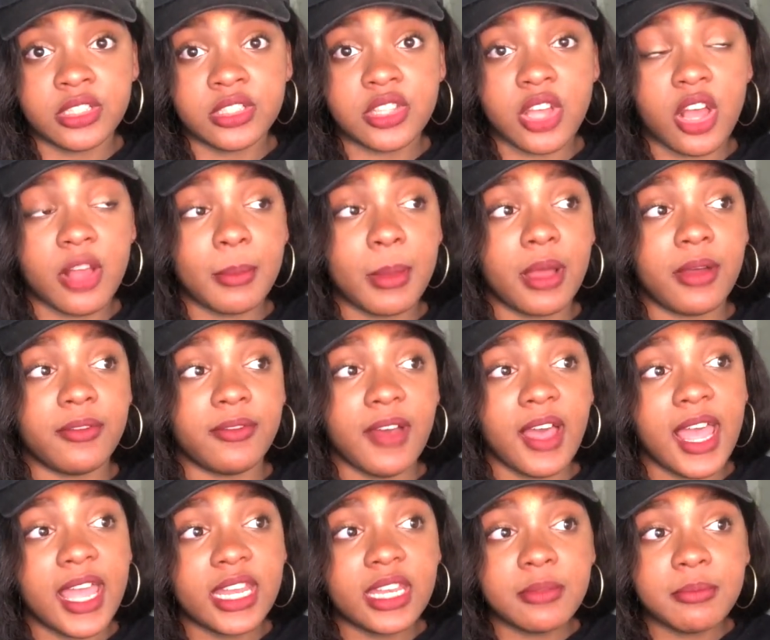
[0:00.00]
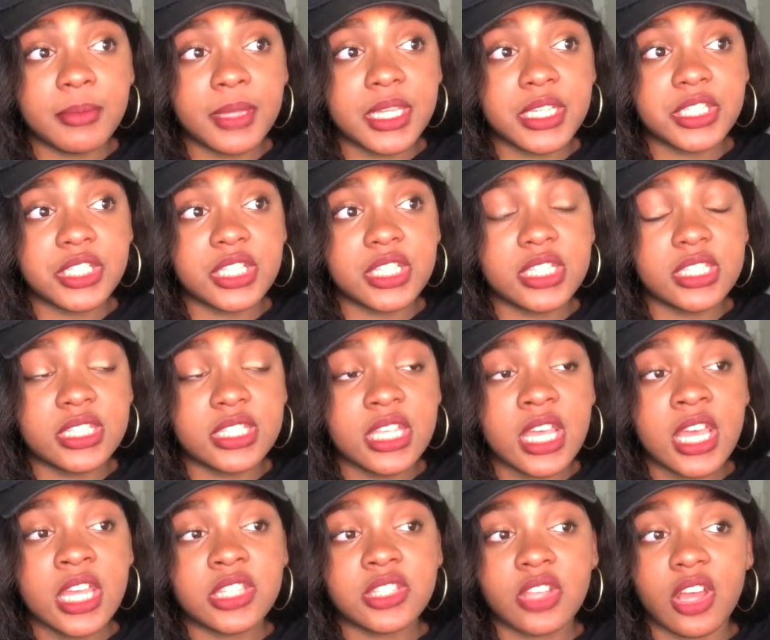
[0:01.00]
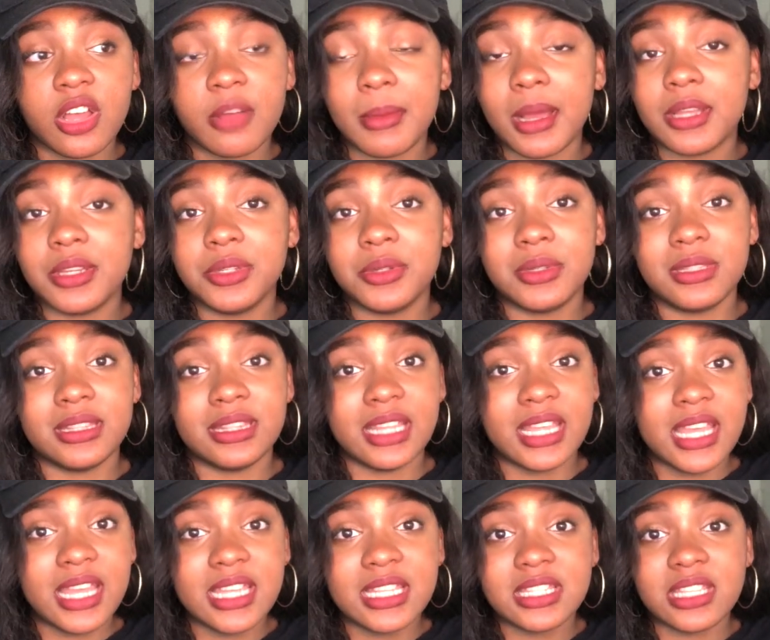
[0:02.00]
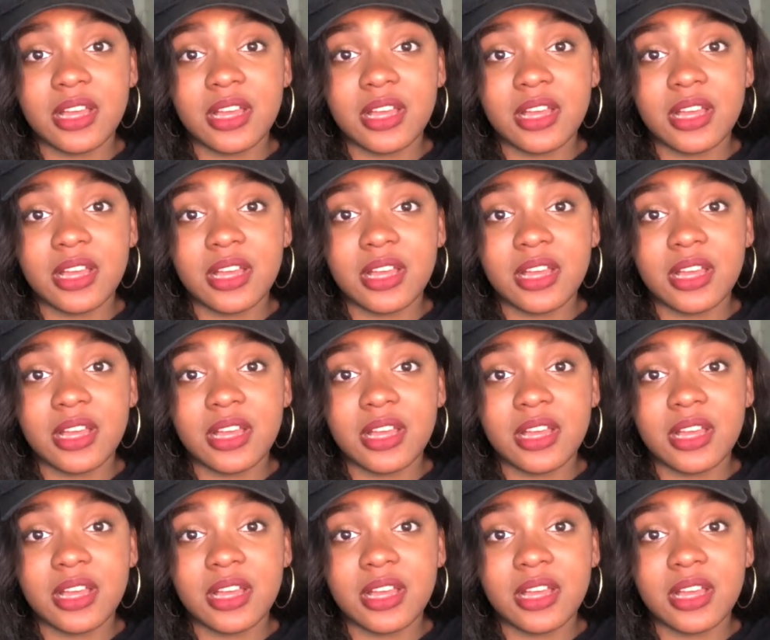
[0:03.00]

Talking about fighting bitches. Talking about doing this.